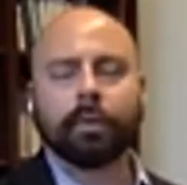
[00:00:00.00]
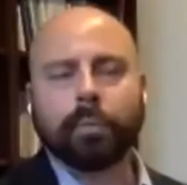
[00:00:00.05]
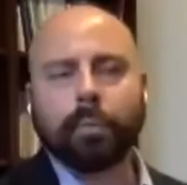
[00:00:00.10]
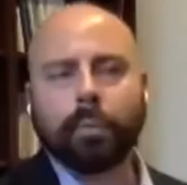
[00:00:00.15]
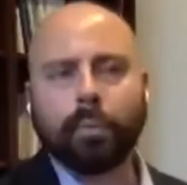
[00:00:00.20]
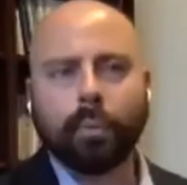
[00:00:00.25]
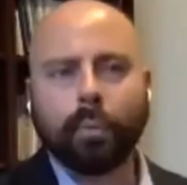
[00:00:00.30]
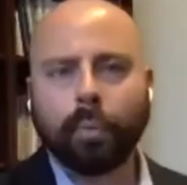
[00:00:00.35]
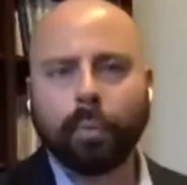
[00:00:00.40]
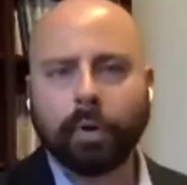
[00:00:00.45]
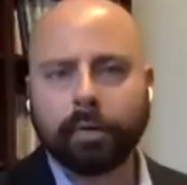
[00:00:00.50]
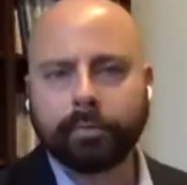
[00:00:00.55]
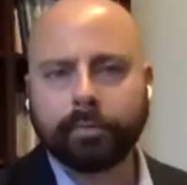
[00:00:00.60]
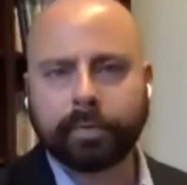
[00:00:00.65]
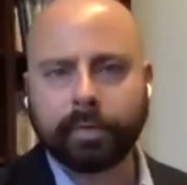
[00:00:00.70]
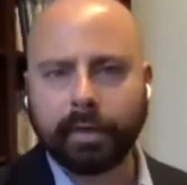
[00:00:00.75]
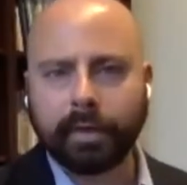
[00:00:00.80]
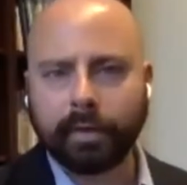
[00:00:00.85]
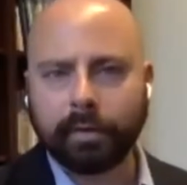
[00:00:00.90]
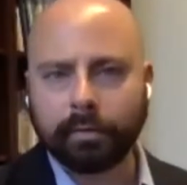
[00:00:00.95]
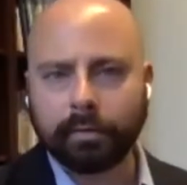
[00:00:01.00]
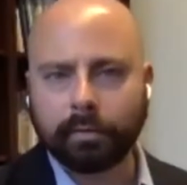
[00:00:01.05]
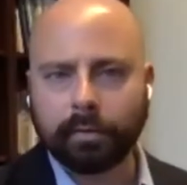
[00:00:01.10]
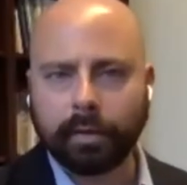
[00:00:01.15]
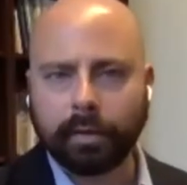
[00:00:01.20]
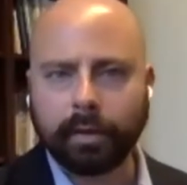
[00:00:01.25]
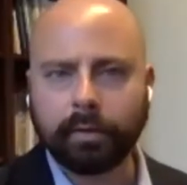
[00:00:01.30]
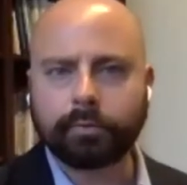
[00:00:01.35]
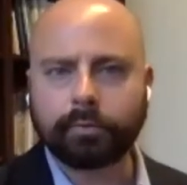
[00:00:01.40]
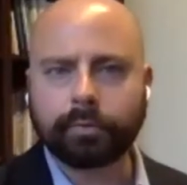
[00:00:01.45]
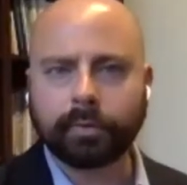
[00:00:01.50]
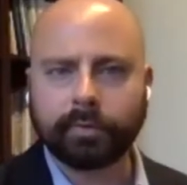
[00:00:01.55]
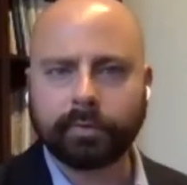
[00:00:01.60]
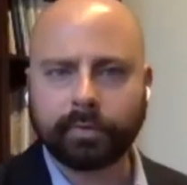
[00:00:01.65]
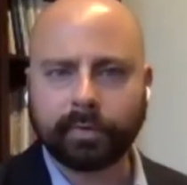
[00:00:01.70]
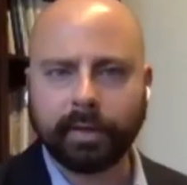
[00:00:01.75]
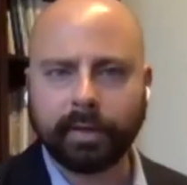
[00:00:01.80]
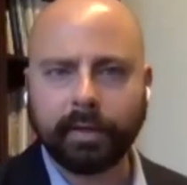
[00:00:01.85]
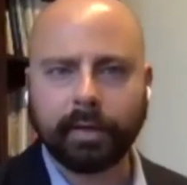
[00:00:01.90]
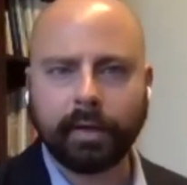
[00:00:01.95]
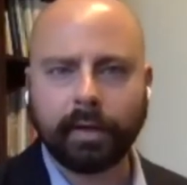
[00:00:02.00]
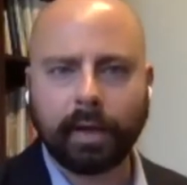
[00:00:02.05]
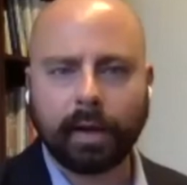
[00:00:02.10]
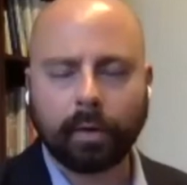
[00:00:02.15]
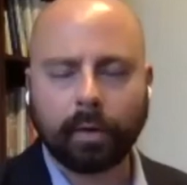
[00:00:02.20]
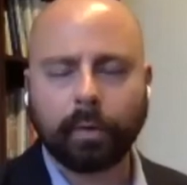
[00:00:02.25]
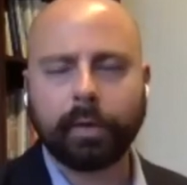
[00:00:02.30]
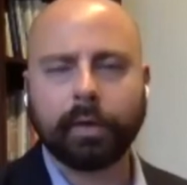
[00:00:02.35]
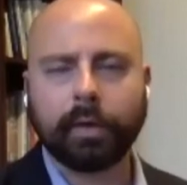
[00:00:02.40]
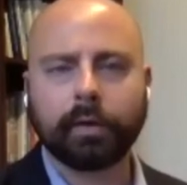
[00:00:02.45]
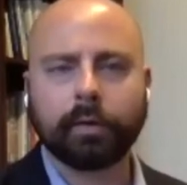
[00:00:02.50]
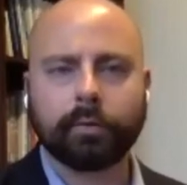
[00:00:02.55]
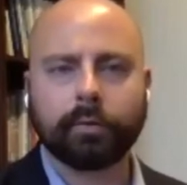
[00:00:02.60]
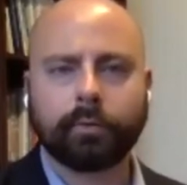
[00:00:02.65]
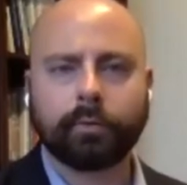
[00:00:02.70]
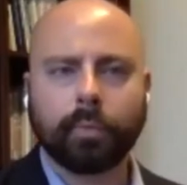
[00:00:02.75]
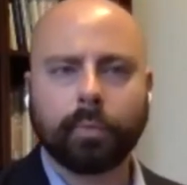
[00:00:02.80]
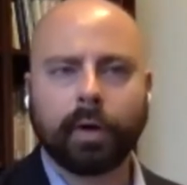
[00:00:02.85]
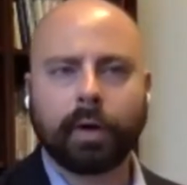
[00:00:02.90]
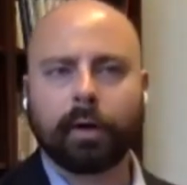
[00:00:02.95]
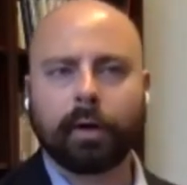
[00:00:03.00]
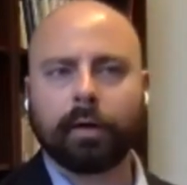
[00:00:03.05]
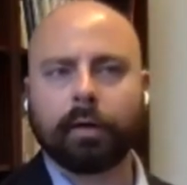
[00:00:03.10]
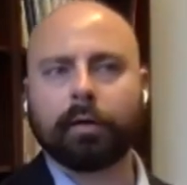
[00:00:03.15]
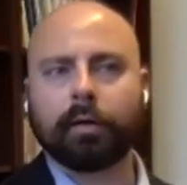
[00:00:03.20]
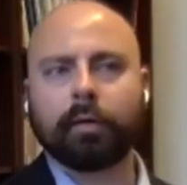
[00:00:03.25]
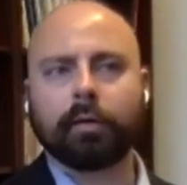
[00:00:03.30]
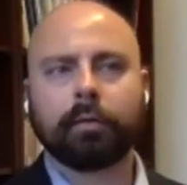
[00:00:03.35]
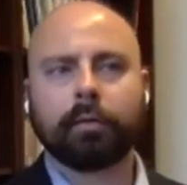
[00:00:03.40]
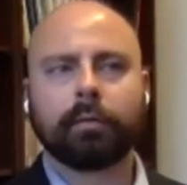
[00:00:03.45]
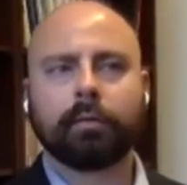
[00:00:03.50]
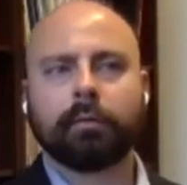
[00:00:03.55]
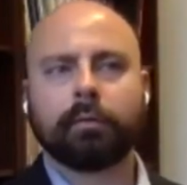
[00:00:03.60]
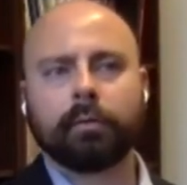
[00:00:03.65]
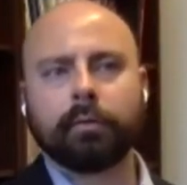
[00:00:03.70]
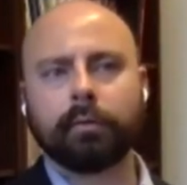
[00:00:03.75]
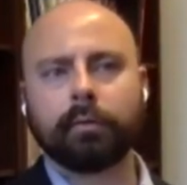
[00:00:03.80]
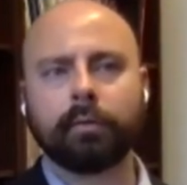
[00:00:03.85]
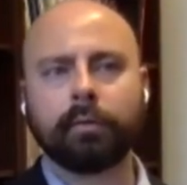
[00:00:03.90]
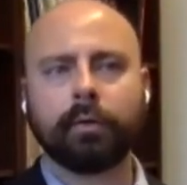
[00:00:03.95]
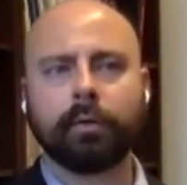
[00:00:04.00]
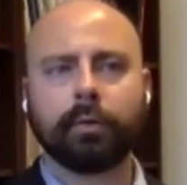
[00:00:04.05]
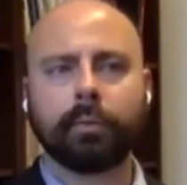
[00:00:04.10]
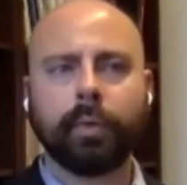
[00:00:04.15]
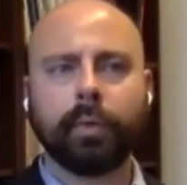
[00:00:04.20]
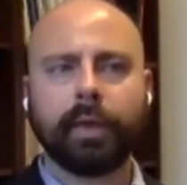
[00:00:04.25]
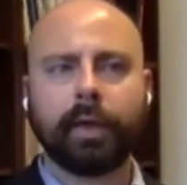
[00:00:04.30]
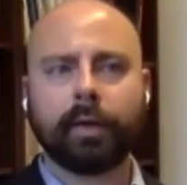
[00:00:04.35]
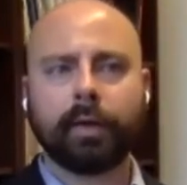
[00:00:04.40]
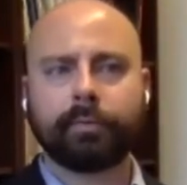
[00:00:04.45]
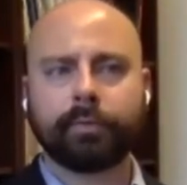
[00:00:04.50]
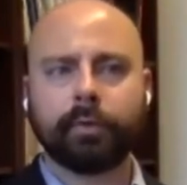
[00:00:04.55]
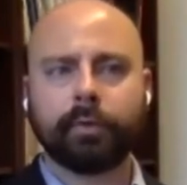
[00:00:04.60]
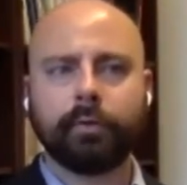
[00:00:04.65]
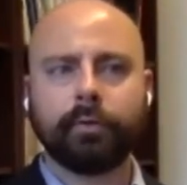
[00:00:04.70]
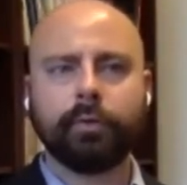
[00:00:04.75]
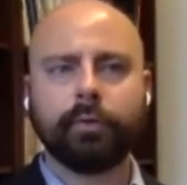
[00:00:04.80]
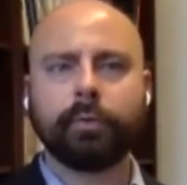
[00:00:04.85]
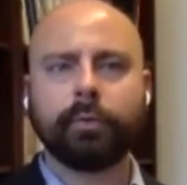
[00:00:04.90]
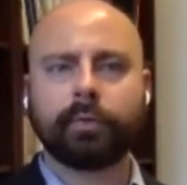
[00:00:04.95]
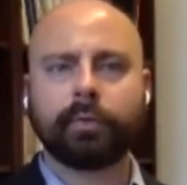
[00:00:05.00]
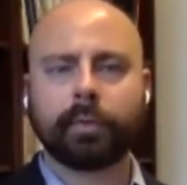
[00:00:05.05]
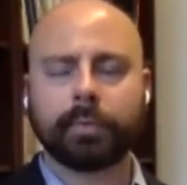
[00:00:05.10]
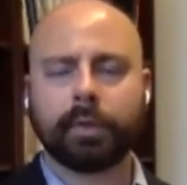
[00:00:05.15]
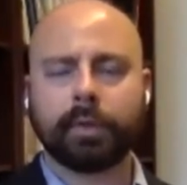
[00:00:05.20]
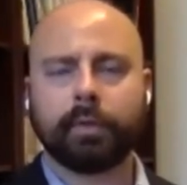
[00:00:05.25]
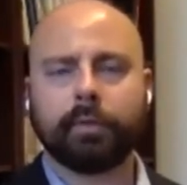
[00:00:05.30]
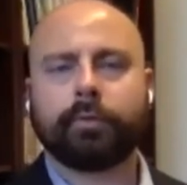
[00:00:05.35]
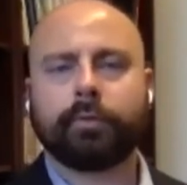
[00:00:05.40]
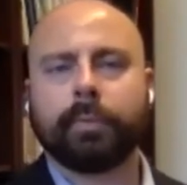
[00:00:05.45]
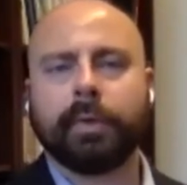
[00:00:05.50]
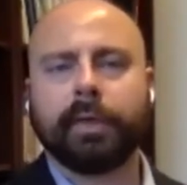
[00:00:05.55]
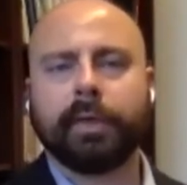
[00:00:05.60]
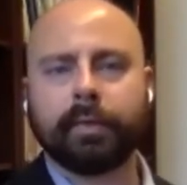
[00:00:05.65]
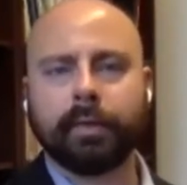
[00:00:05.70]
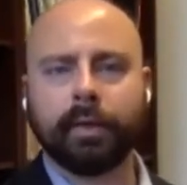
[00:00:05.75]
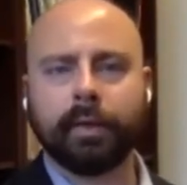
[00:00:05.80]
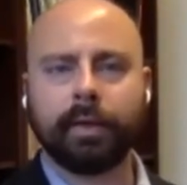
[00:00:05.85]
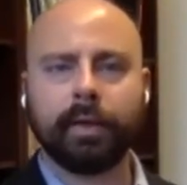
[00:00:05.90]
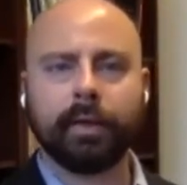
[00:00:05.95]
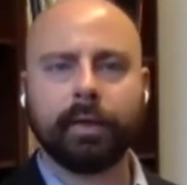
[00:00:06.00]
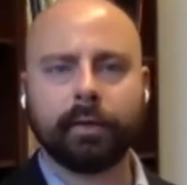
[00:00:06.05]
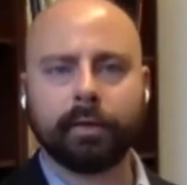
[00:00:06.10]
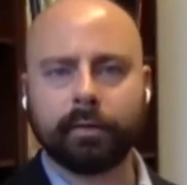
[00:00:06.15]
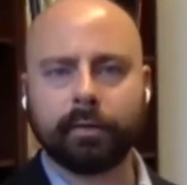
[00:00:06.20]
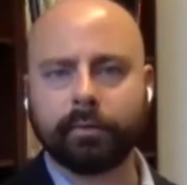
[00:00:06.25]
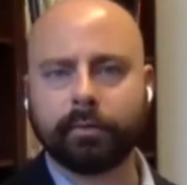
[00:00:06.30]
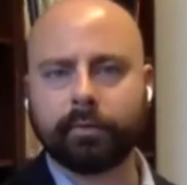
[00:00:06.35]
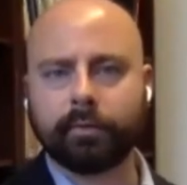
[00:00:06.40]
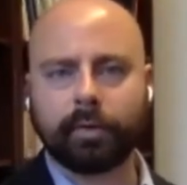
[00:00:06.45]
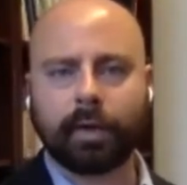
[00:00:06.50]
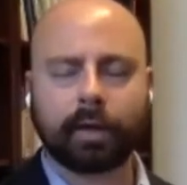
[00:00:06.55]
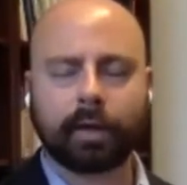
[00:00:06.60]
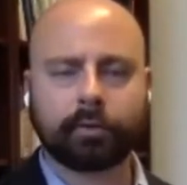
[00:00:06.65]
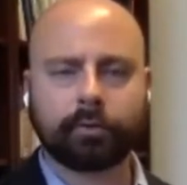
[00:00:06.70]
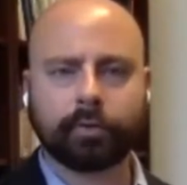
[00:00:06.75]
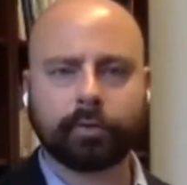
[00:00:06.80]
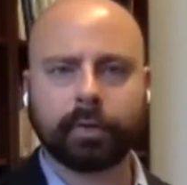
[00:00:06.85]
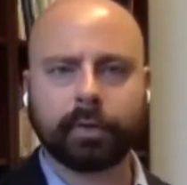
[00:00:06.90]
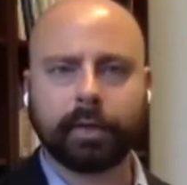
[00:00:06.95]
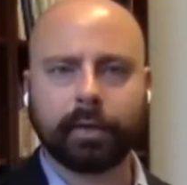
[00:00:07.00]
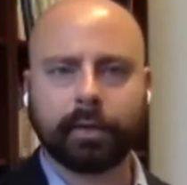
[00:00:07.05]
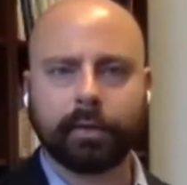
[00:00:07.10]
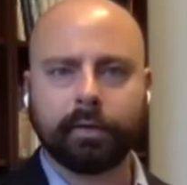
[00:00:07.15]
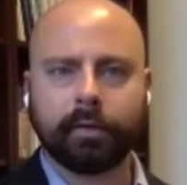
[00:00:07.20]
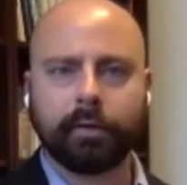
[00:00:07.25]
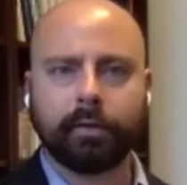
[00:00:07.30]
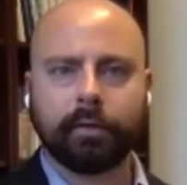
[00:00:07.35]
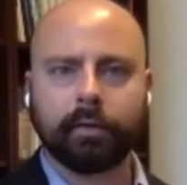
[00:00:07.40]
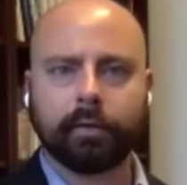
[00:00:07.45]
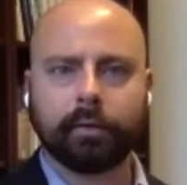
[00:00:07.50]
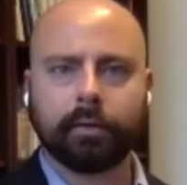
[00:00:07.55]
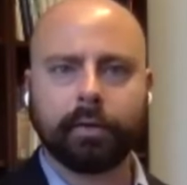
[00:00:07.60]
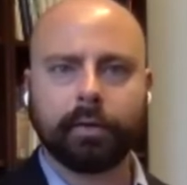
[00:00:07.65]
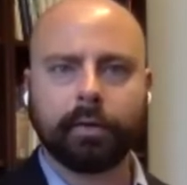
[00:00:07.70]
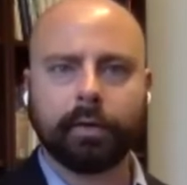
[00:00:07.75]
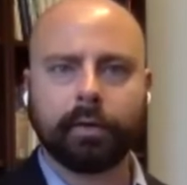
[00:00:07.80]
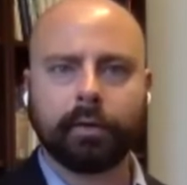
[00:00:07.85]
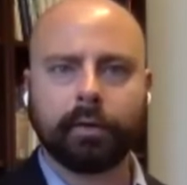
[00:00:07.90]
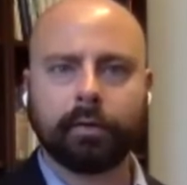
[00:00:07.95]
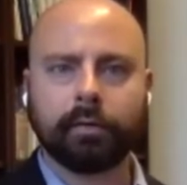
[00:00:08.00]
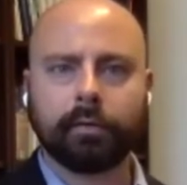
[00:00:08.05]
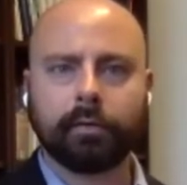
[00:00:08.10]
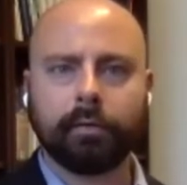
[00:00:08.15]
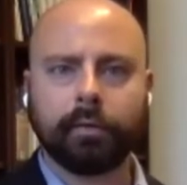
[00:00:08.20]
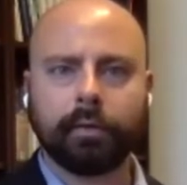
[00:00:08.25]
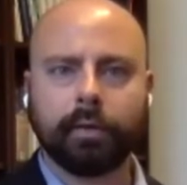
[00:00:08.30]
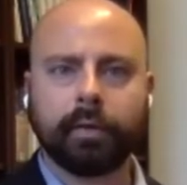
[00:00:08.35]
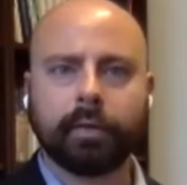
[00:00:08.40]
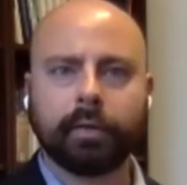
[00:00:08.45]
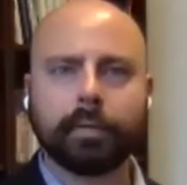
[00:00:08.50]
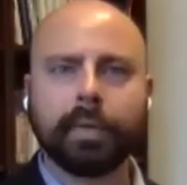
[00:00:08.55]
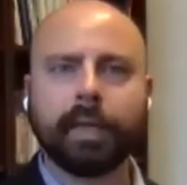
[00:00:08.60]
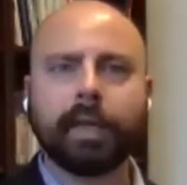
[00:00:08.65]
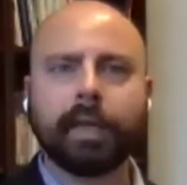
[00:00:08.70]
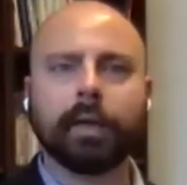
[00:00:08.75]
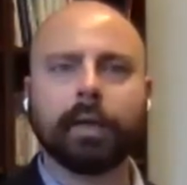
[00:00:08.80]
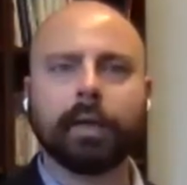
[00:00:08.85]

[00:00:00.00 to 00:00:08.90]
one of the interesting areas where we have to do some of this rethinking is actually in the media.